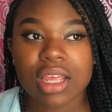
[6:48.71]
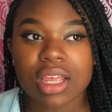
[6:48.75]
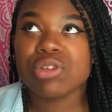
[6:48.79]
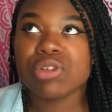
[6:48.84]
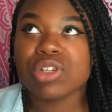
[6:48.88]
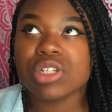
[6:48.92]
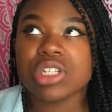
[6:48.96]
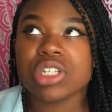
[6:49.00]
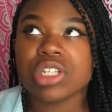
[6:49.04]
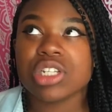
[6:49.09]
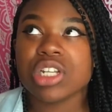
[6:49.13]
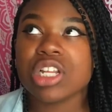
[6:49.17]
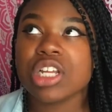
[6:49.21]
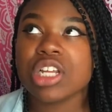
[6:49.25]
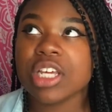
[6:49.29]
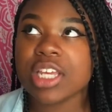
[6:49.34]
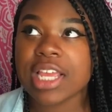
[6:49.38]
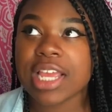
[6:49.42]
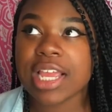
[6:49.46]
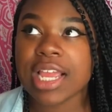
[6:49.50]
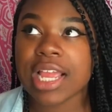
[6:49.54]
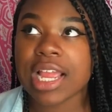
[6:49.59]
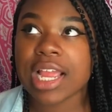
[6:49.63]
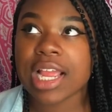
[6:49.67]
I'm just
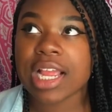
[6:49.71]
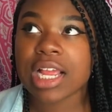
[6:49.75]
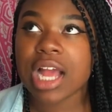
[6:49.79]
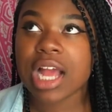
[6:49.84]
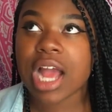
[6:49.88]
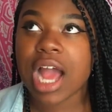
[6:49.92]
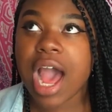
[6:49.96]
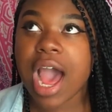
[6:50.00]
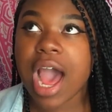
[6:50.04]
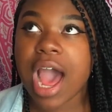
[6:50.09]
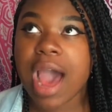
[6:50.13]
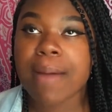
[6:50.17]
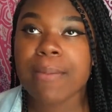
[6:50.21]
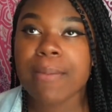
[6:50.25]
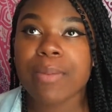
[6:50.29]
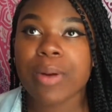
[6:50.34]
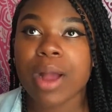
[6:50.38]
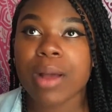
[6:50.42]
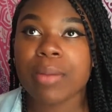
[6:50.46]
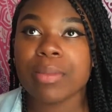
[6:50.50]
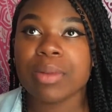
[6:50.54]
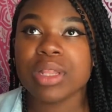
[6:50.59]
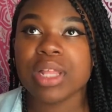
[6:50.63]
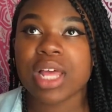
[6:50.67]
looking. I'm
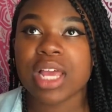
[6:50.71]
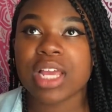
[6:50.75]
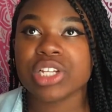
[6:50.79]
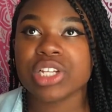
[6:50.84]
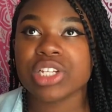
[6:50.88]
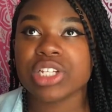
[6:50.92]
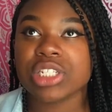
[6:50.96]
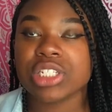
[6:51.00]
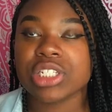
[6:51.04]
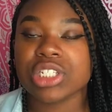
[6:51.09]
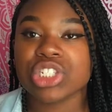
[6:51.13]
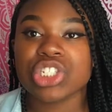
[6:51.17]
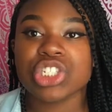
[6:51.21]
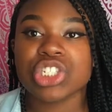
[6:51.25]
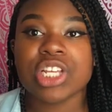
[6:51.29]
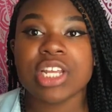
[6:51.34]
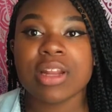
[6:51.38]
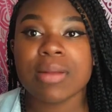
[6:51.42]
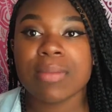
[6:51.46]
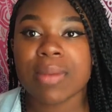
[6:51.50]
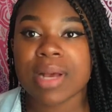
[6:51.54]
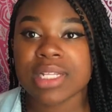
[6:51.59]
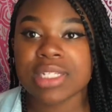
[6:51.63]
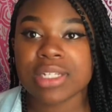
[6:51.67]
probably like
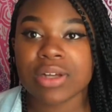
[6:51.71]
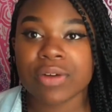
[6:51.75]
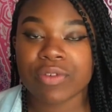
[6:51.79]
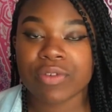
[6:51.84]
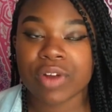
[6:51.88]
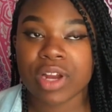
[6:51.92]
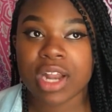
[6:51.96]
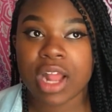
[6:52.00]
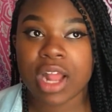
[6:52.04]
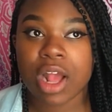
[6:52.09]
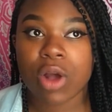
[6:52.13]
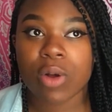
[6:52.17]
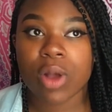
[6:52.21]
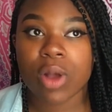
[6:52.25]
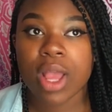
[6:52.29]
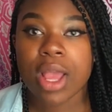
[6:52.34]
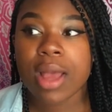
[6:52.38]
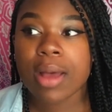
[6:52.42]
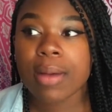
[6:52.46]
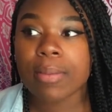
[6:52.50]
shitting myself right now